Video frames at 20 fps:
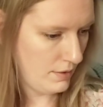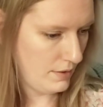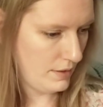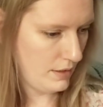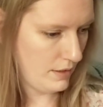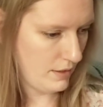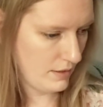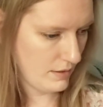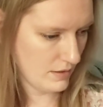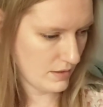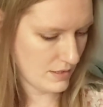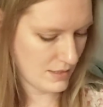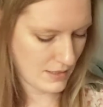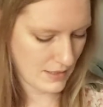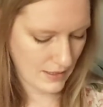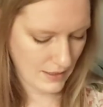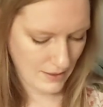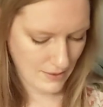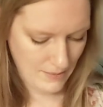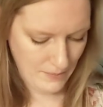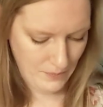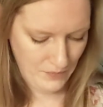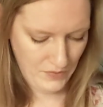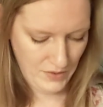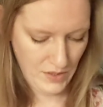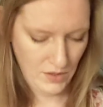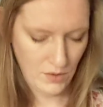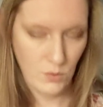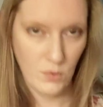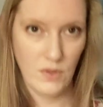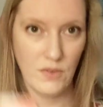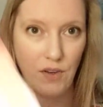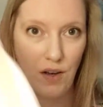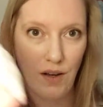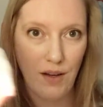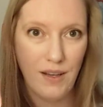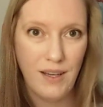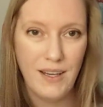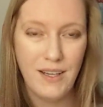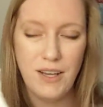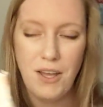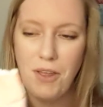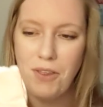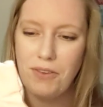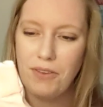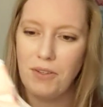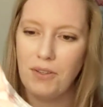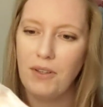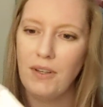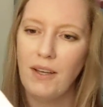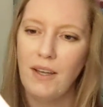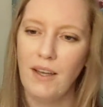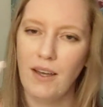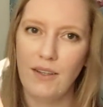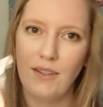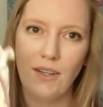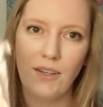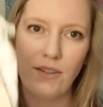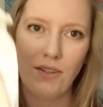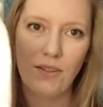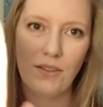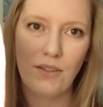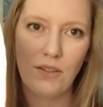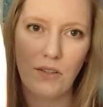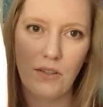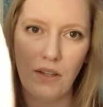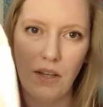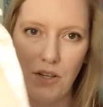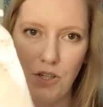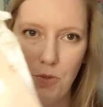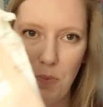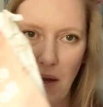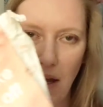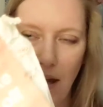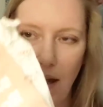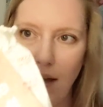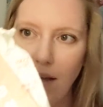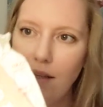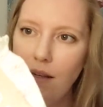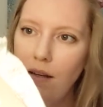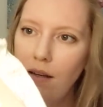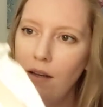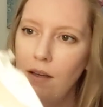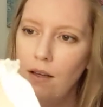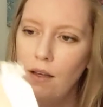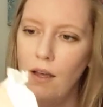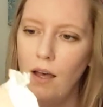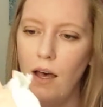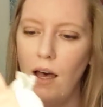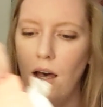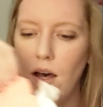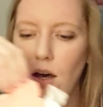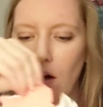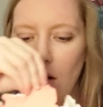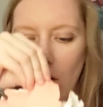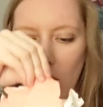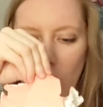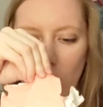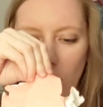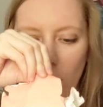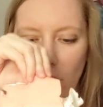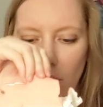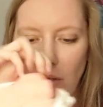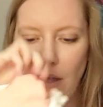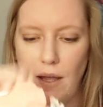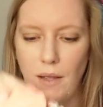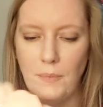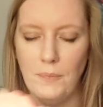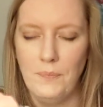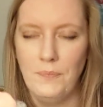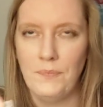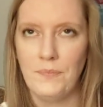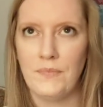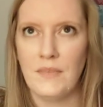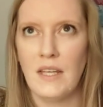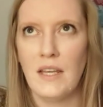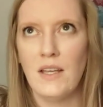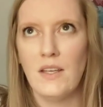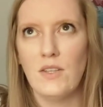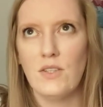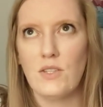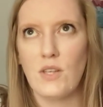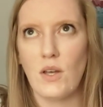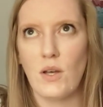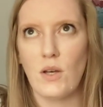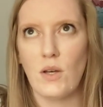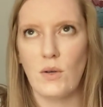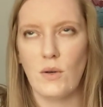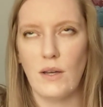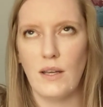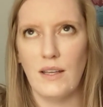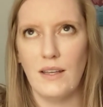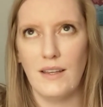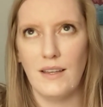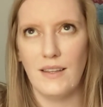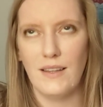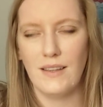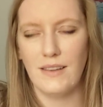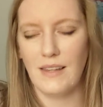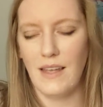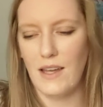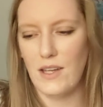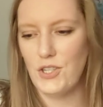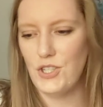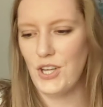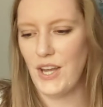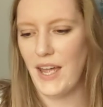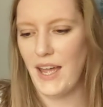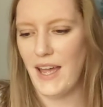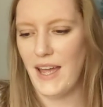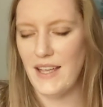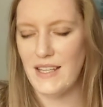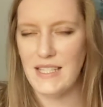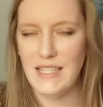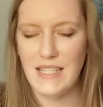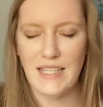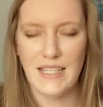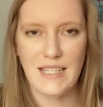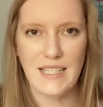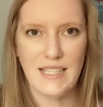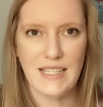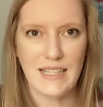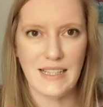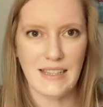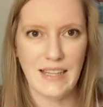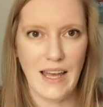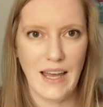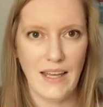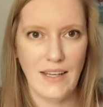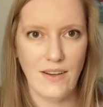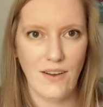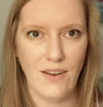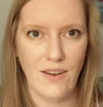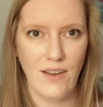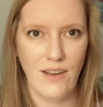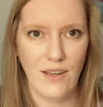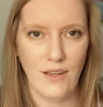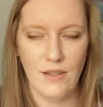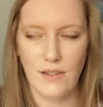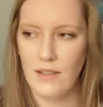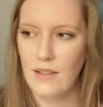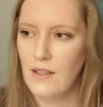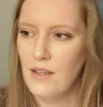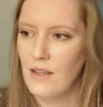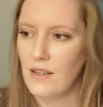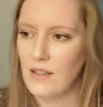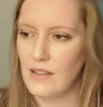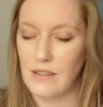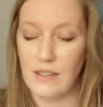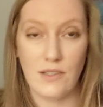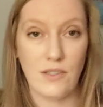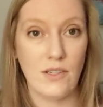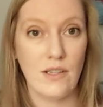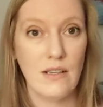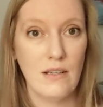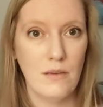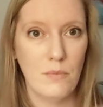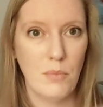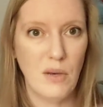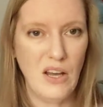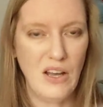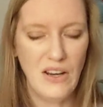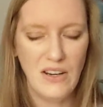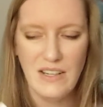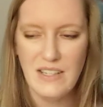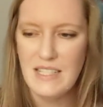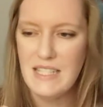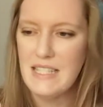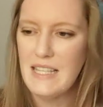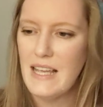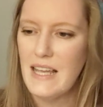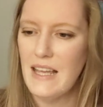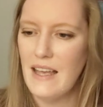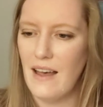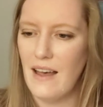Next, we've got another little Lush bag. Oh, okay. So Lush has these glide-on glitter bars.